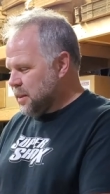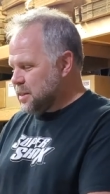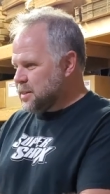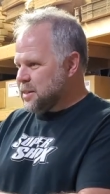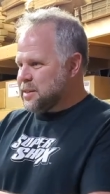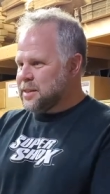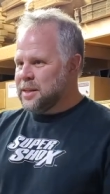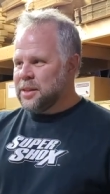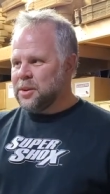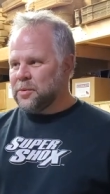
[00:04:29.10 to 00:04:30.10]
this is
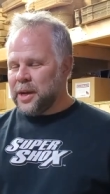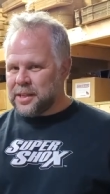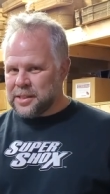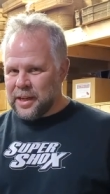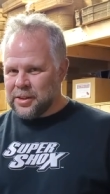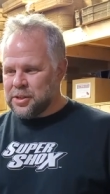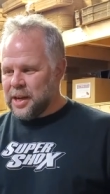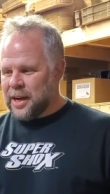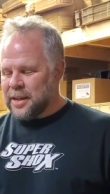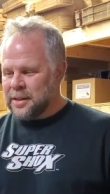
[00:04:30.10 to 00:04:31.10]
the right side
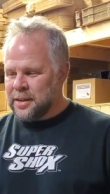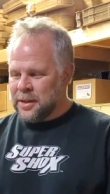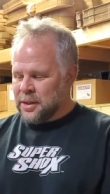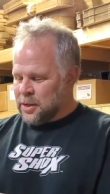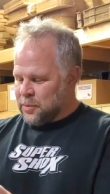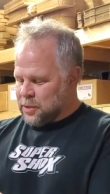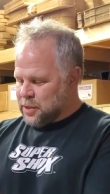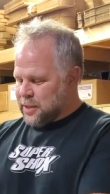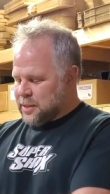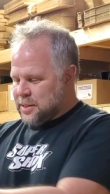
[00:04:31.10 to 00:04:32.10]
shock, which
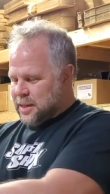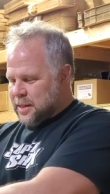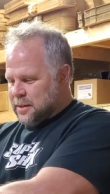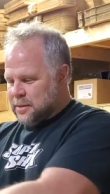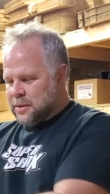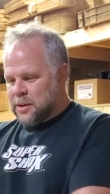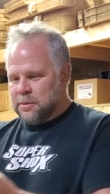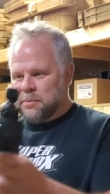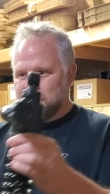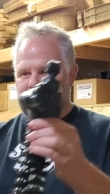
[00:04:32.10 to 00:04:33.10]
you can see,
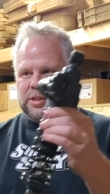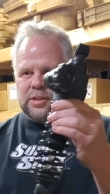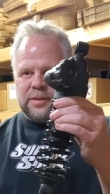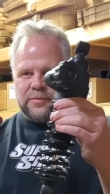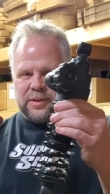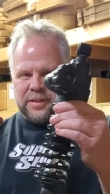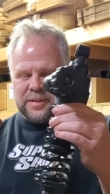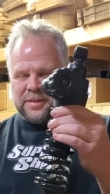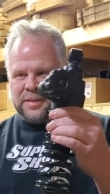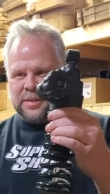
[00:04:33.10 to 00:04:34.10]
much different.
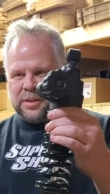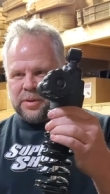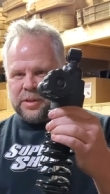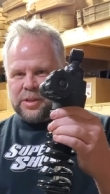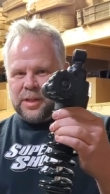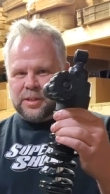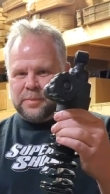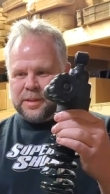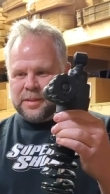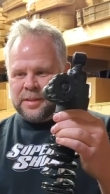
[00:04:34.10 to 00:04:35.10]
No
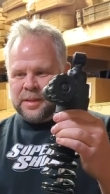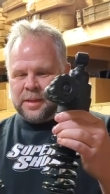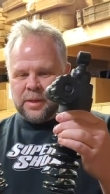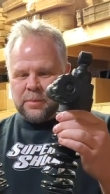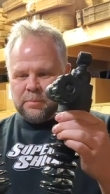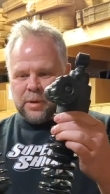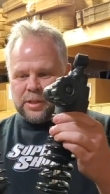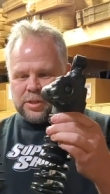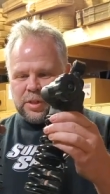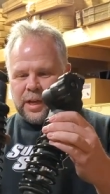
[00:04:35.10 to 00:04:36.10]
adjustment,
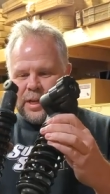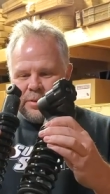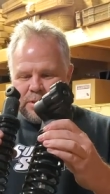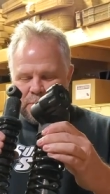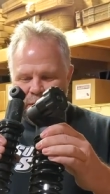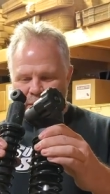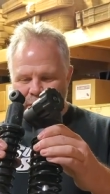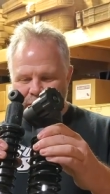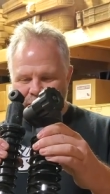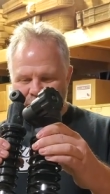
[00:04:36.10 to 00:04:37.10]
much lighter spring.
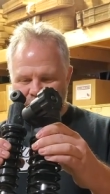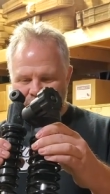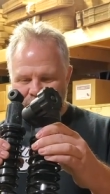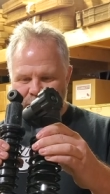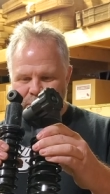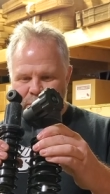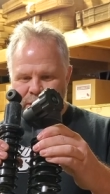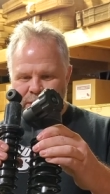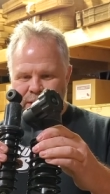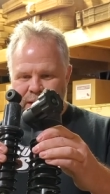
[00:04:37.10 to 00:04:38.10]
Look at the difference in
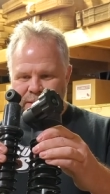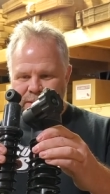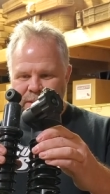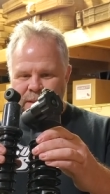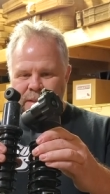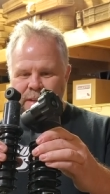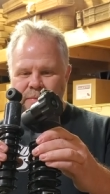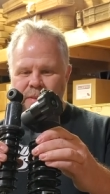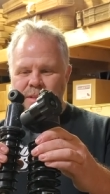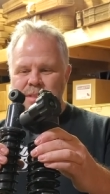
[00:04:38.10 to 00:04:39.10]
spring size.
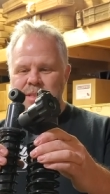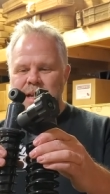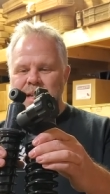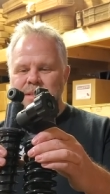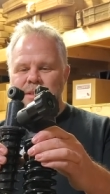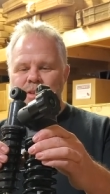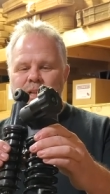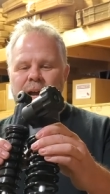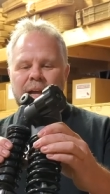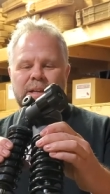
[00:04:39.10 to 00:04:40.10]
Even the size of the
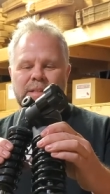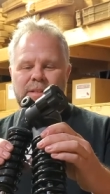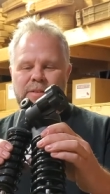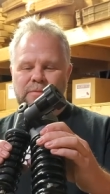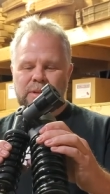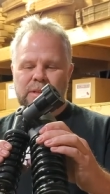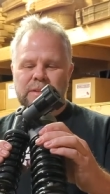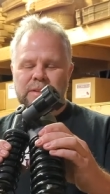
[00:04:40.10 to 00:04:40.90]
shock is different.